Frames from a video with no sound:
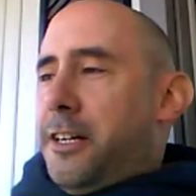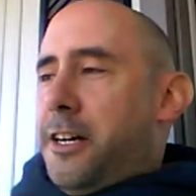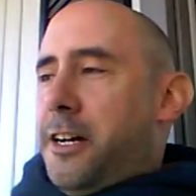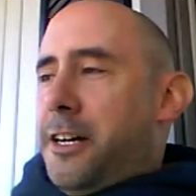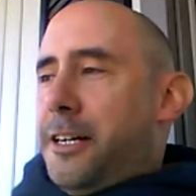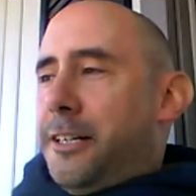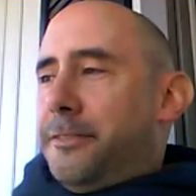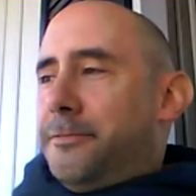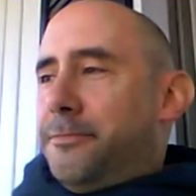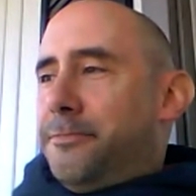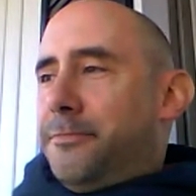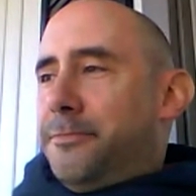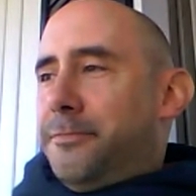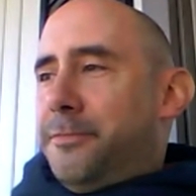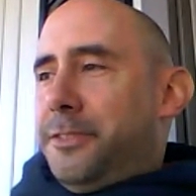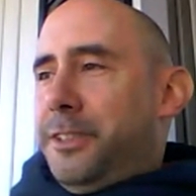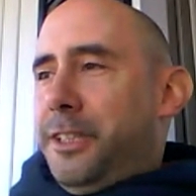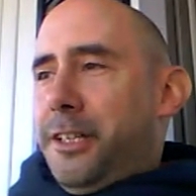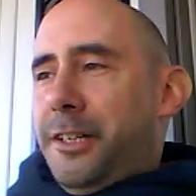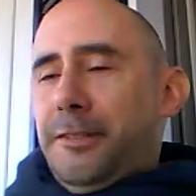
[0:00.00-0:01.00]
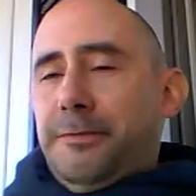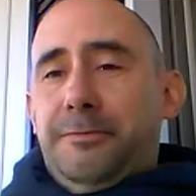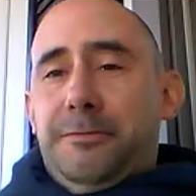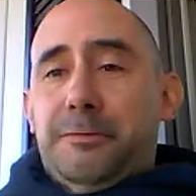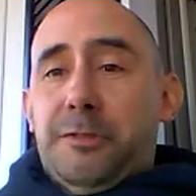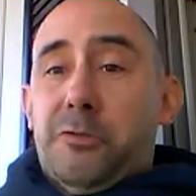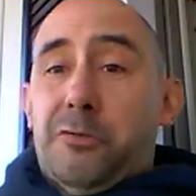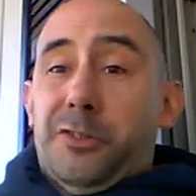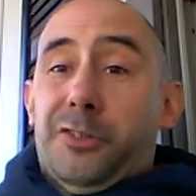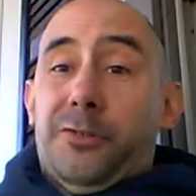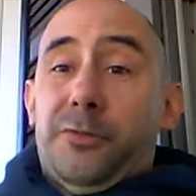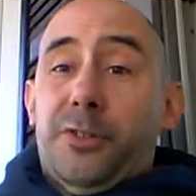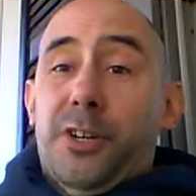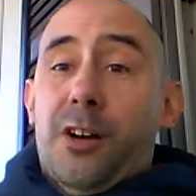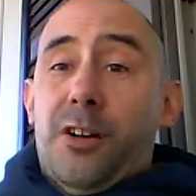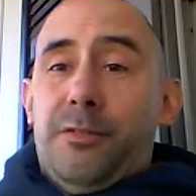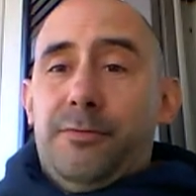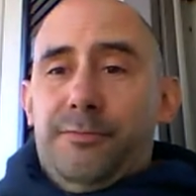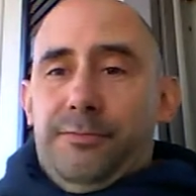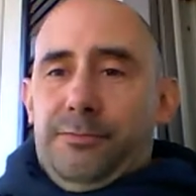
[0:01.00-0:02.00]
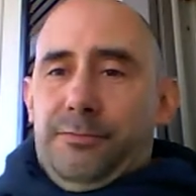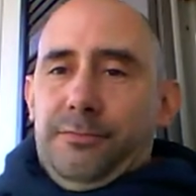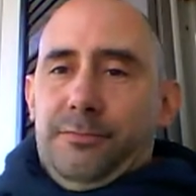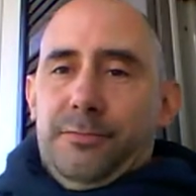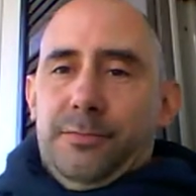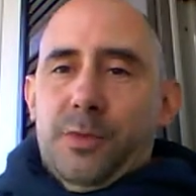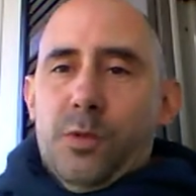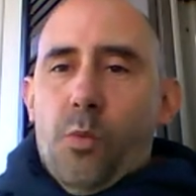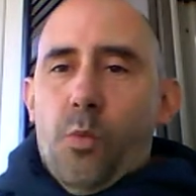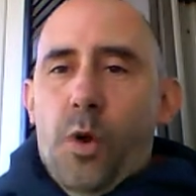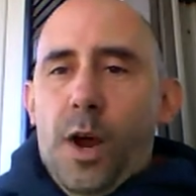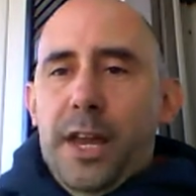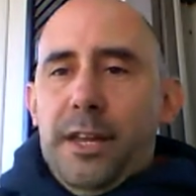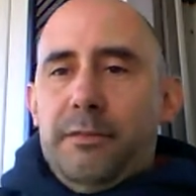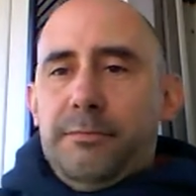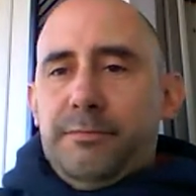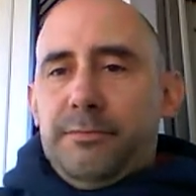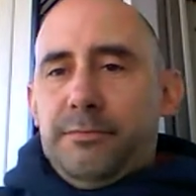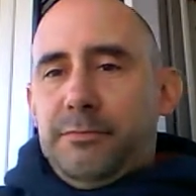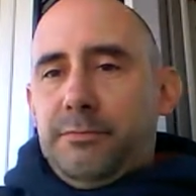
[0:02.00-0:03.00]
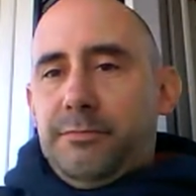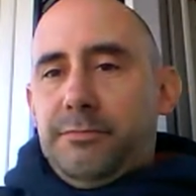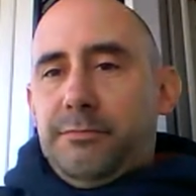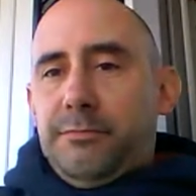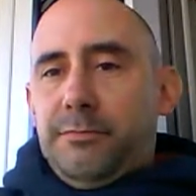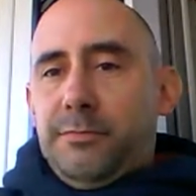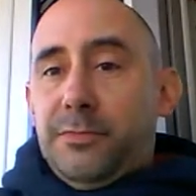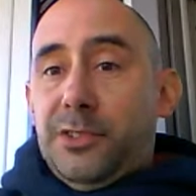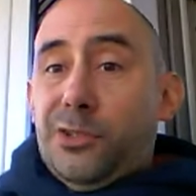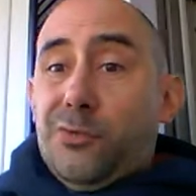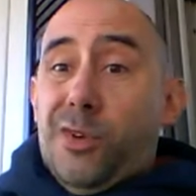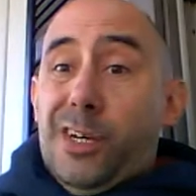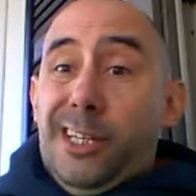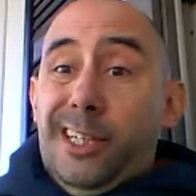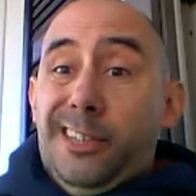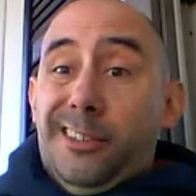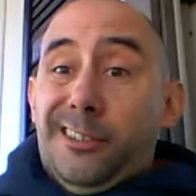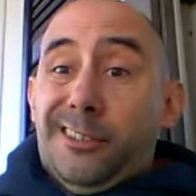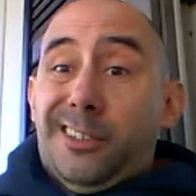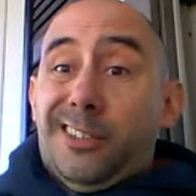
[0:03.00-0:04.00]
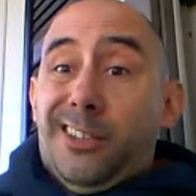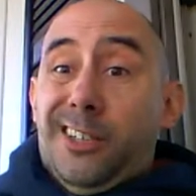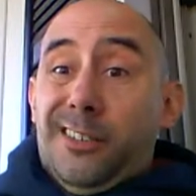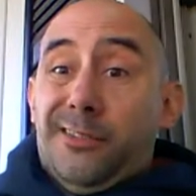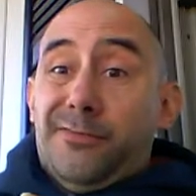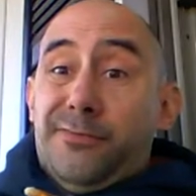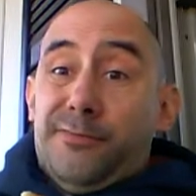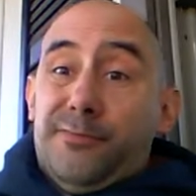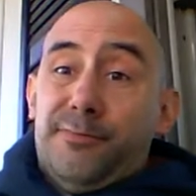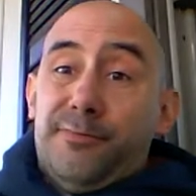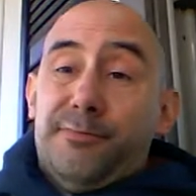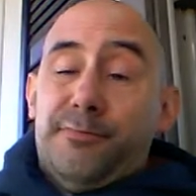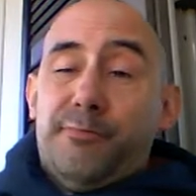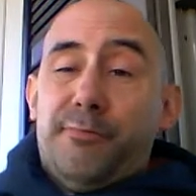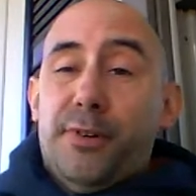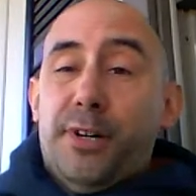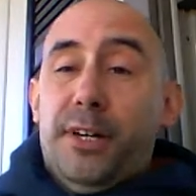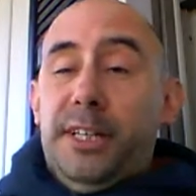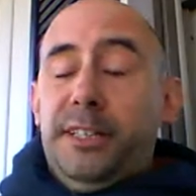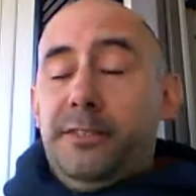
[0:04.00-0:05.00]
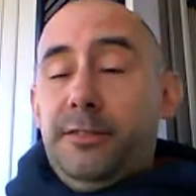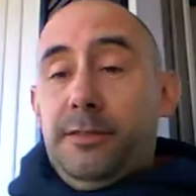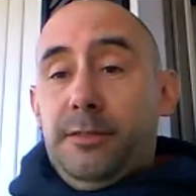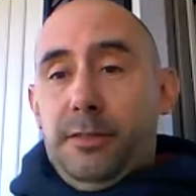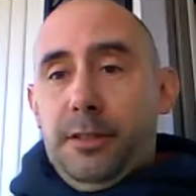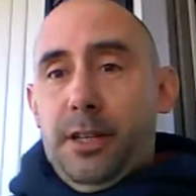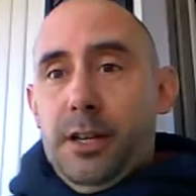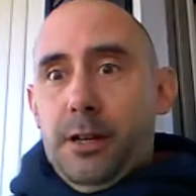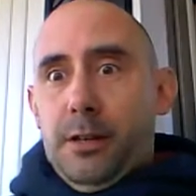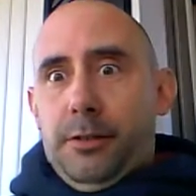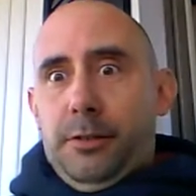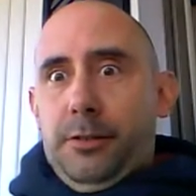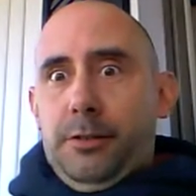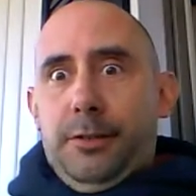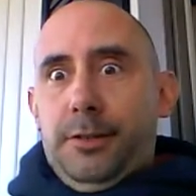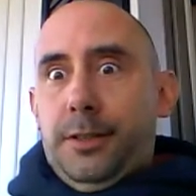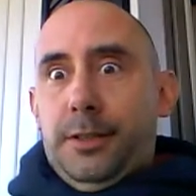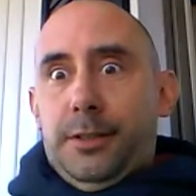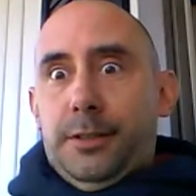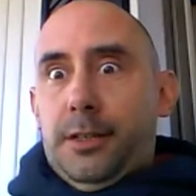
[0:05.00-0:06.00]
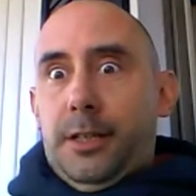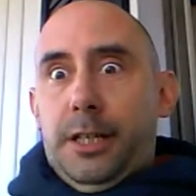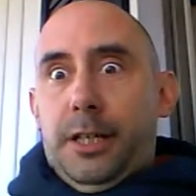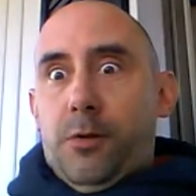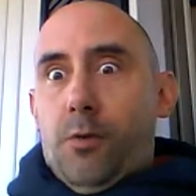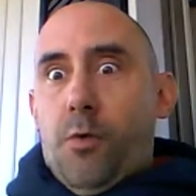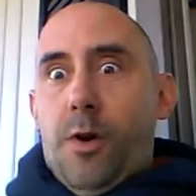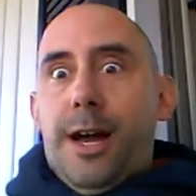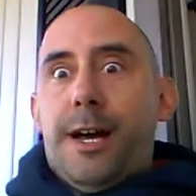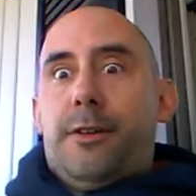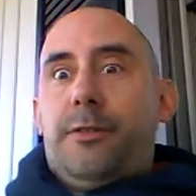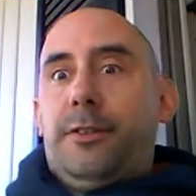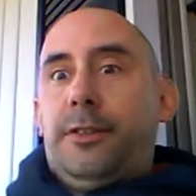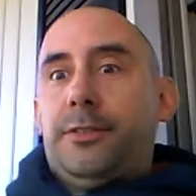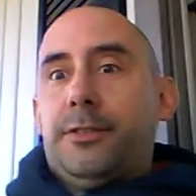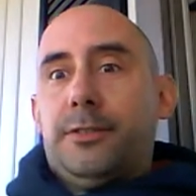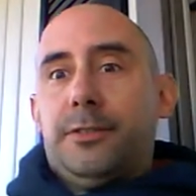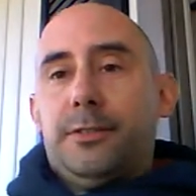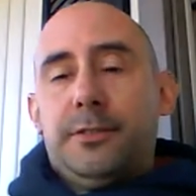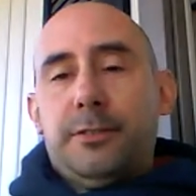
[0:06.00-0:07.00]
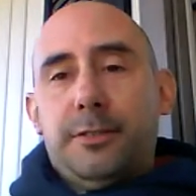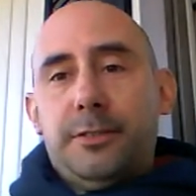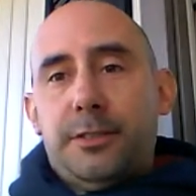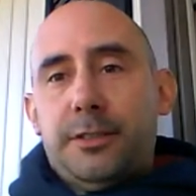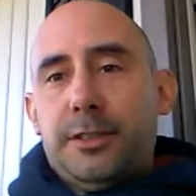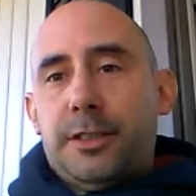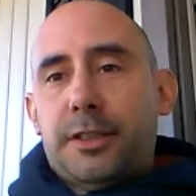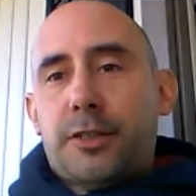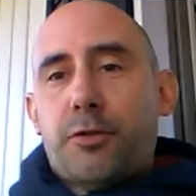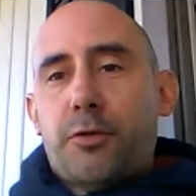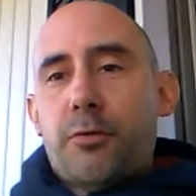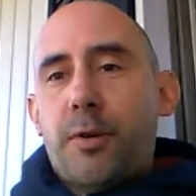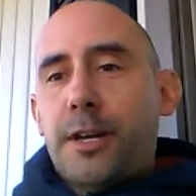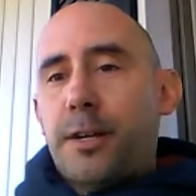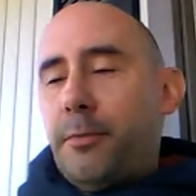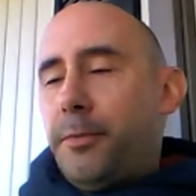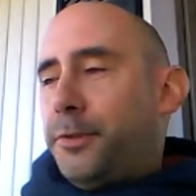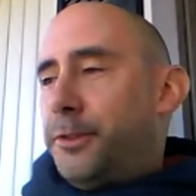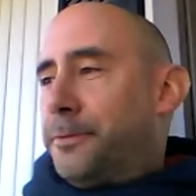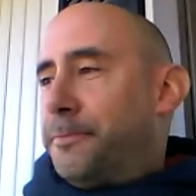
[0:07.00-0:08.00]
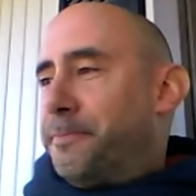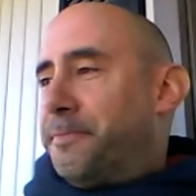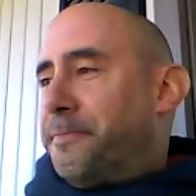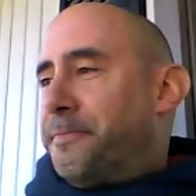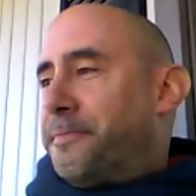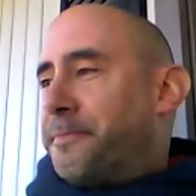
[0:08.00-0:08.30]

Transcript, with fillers: uh, you know, of course, it was all wet, and sweaty, and stuff. But yeah, you're just like, wow, this is this is incredible.